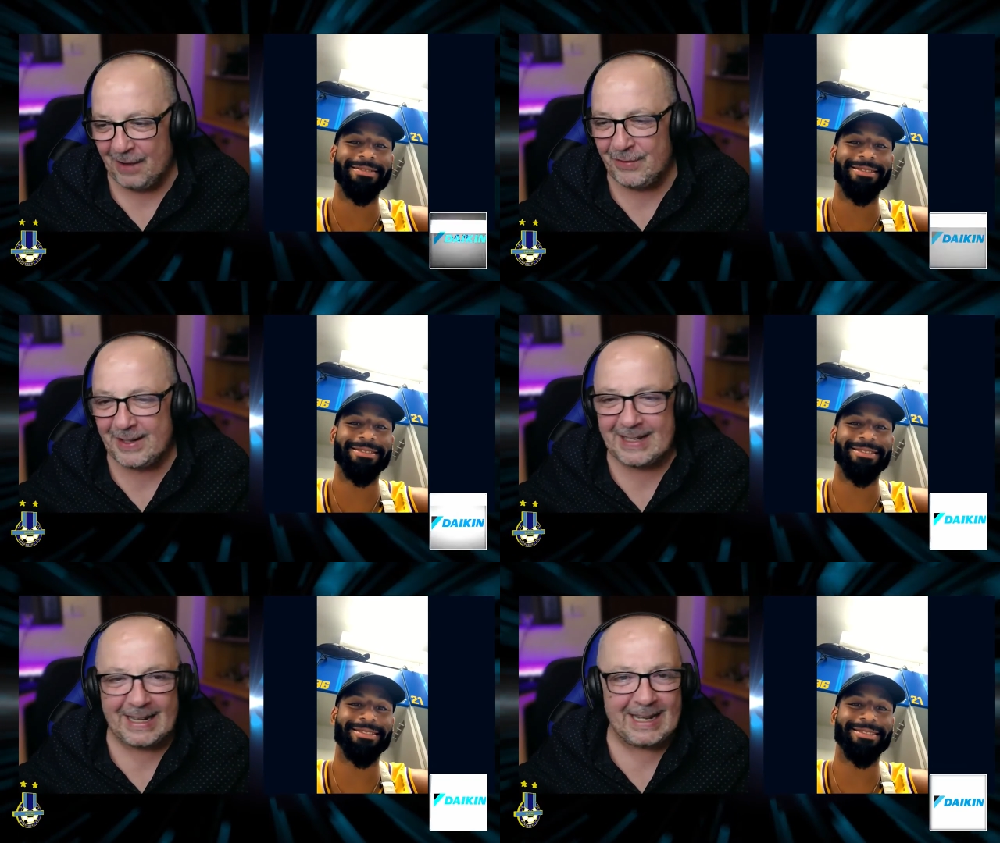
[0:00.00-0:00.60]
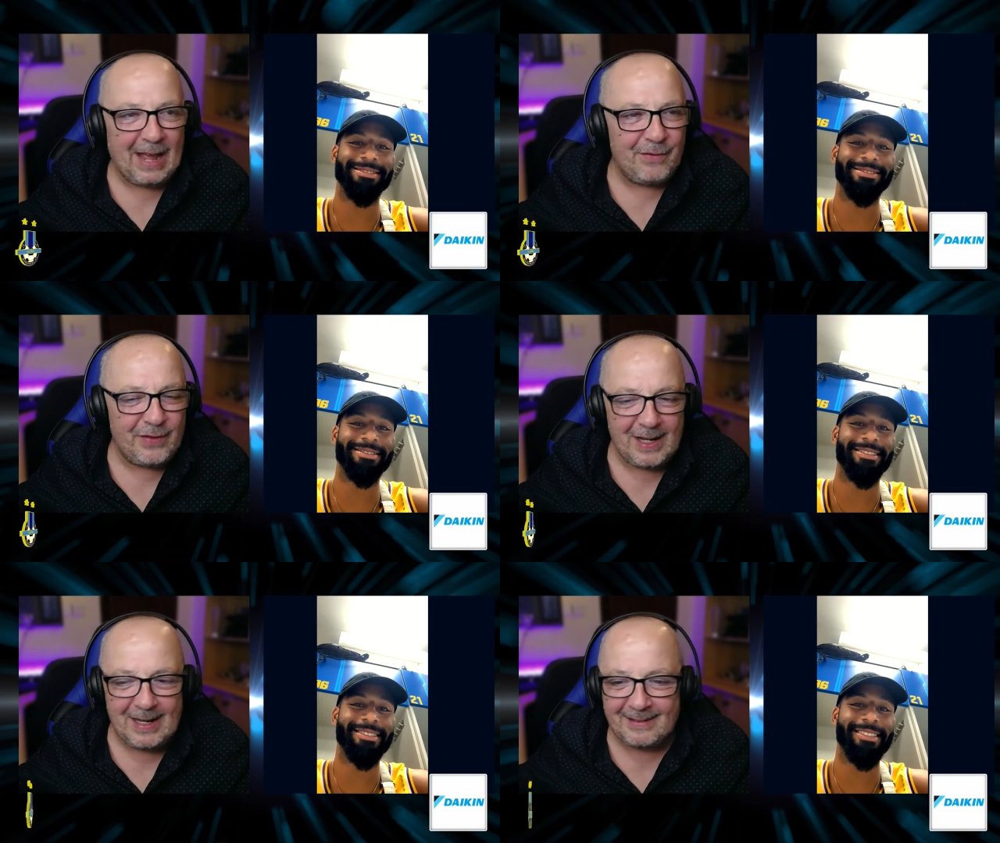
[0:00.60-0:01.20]
Speaker 1: Everything,
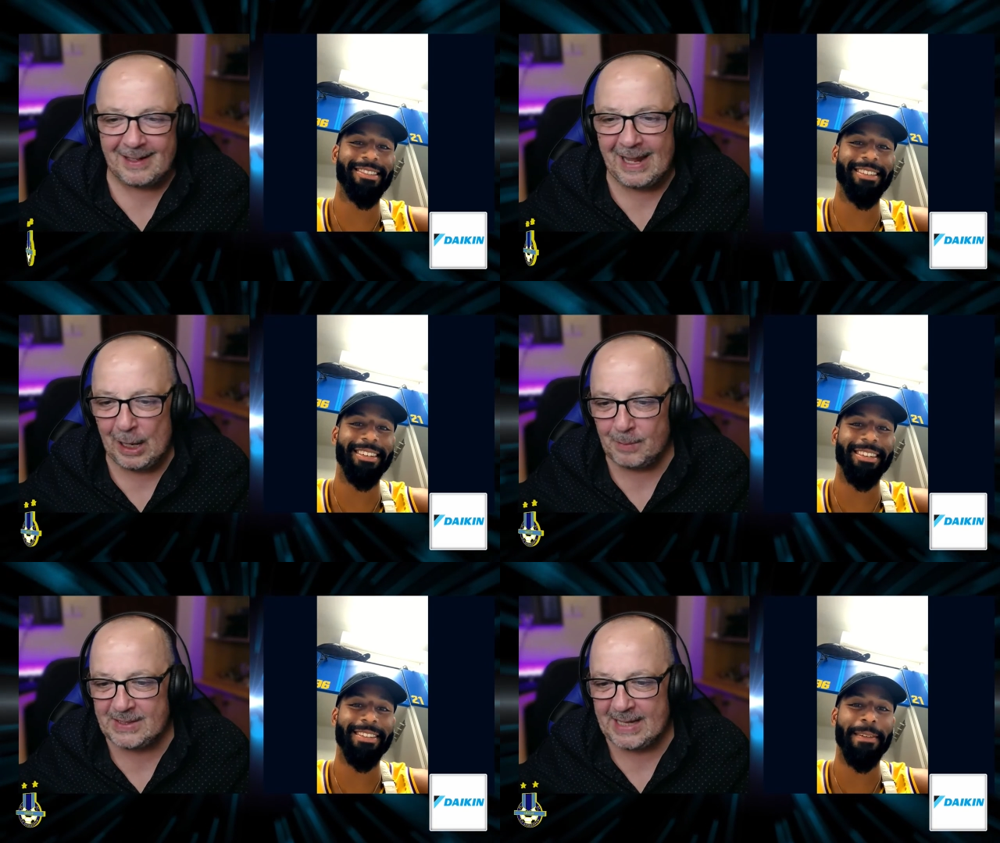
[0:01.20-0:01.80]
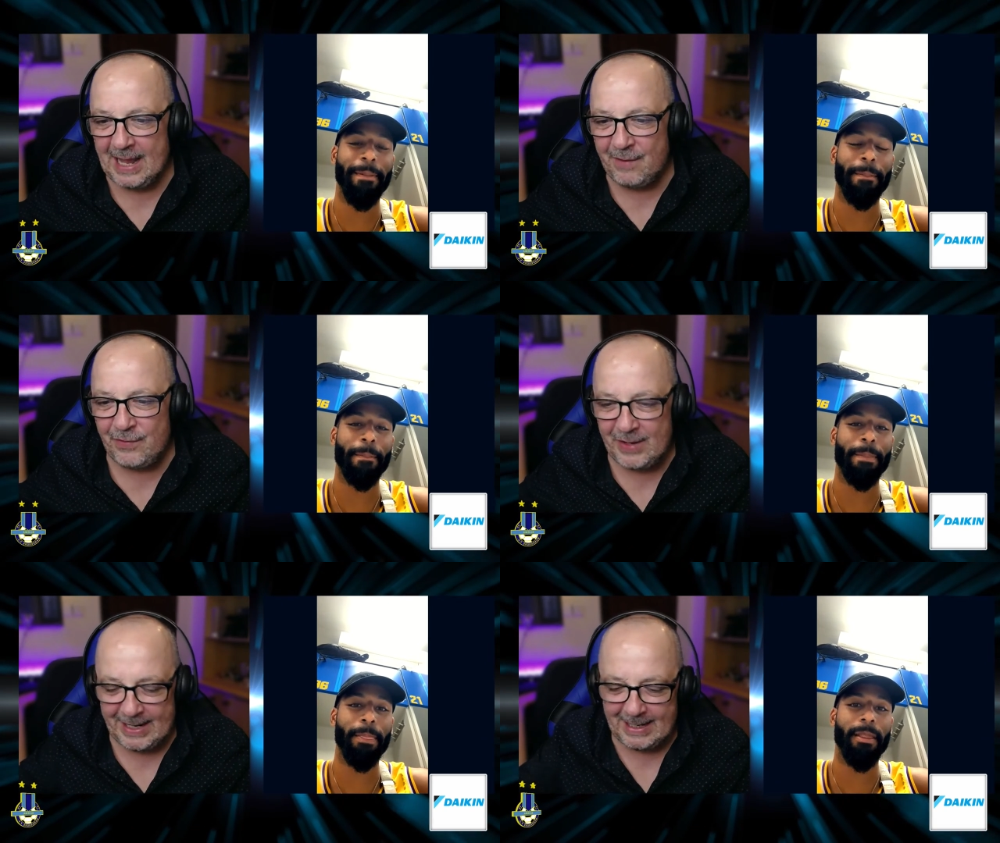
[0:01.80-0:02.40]
every little helps.
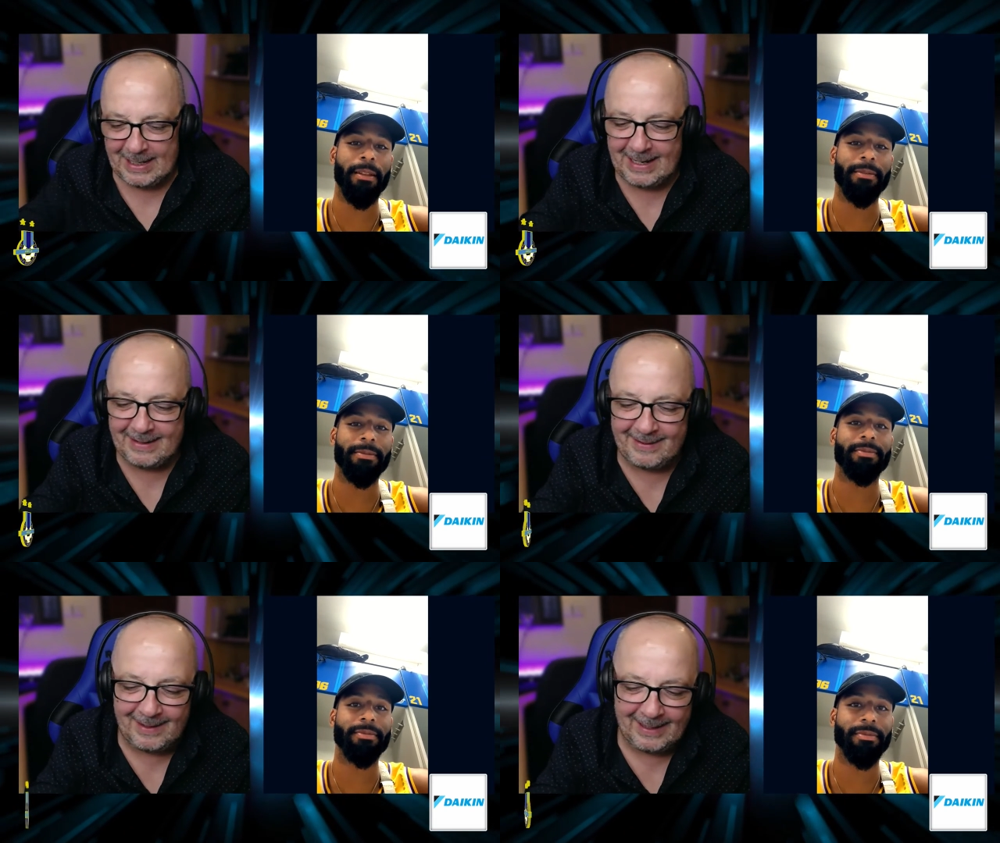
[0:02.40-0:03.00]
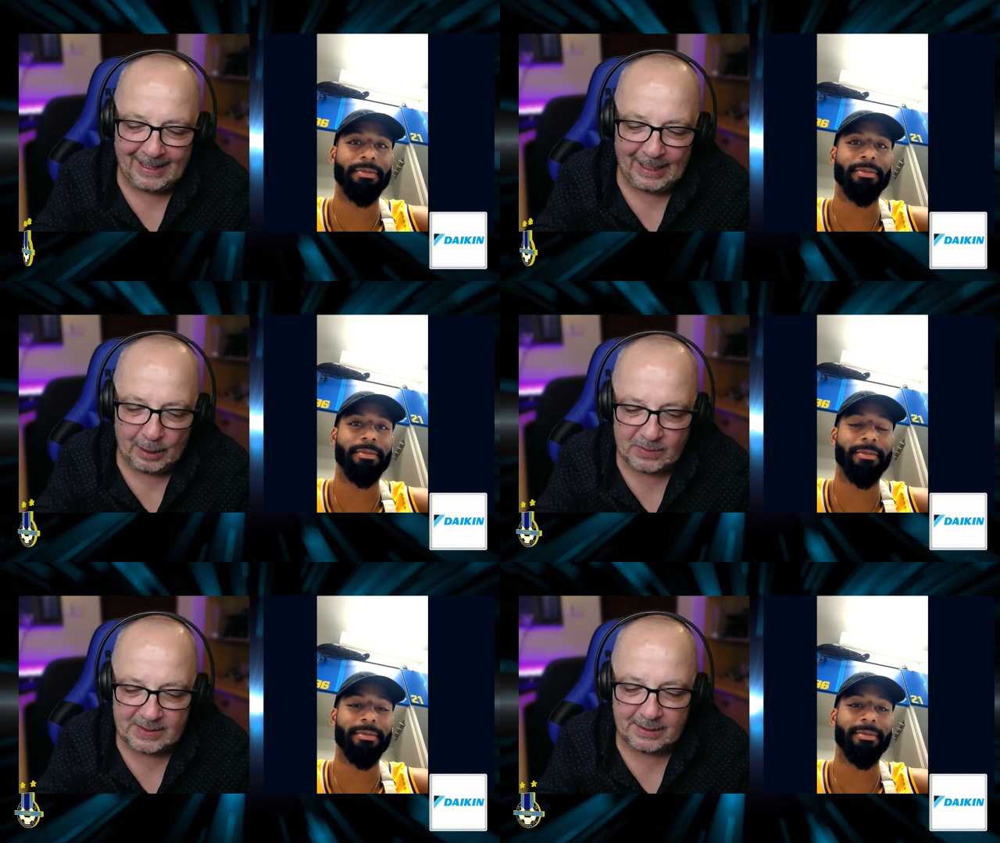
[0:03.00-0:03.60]
Every little
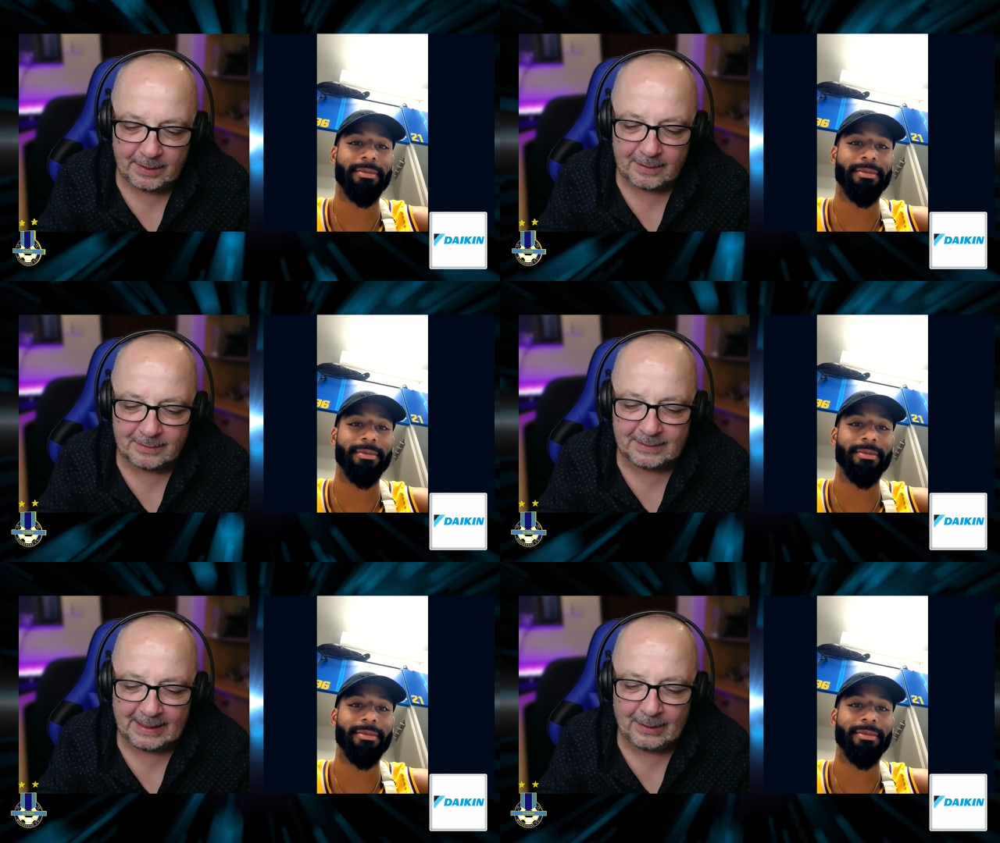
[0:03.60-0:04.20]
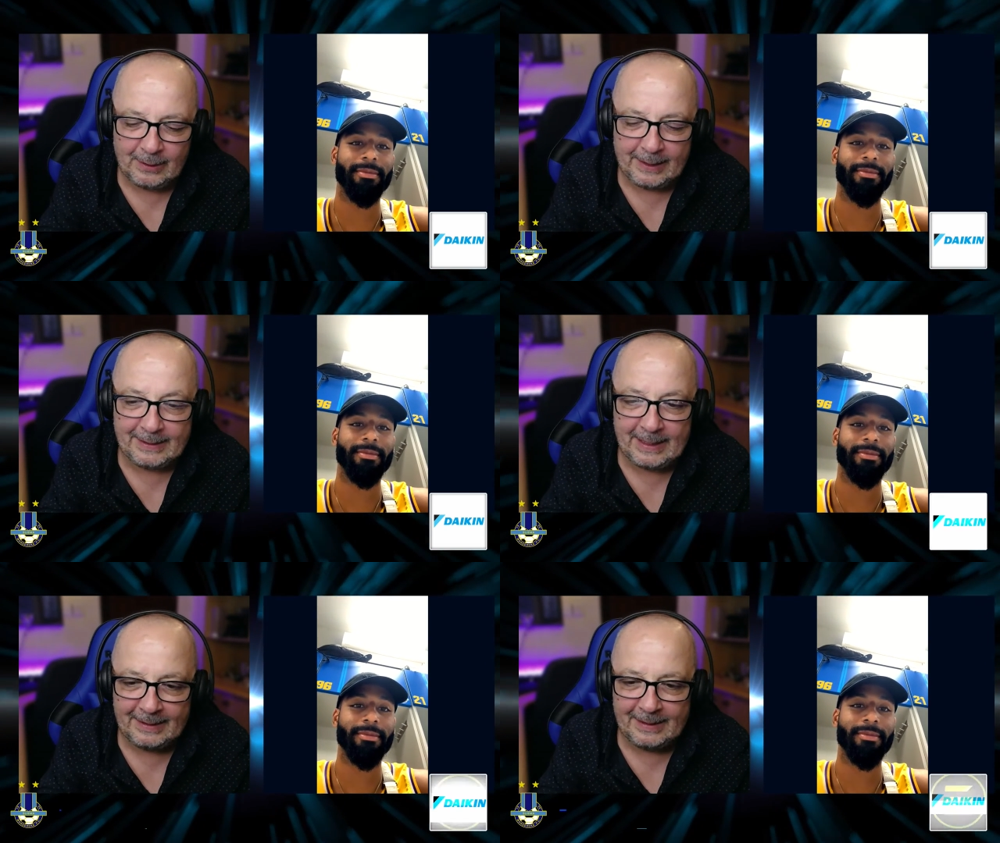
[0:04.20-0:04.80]
helps. You know that,
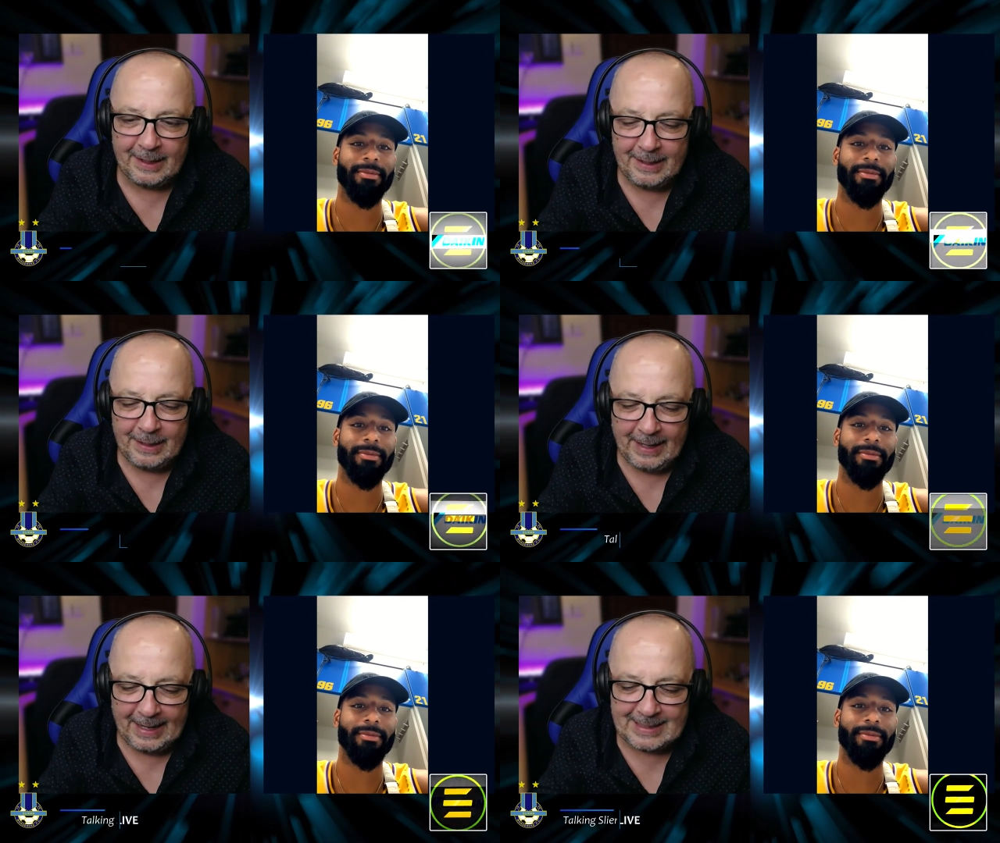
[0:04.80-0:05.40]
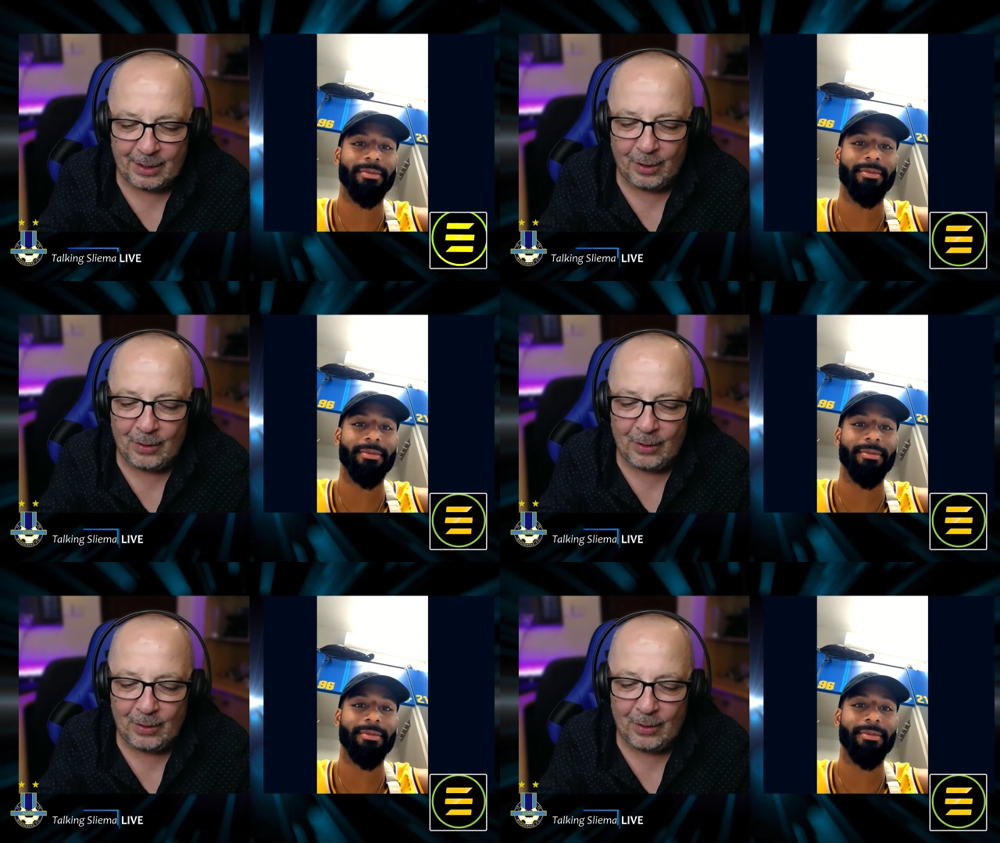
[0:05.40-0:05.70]
uh, as I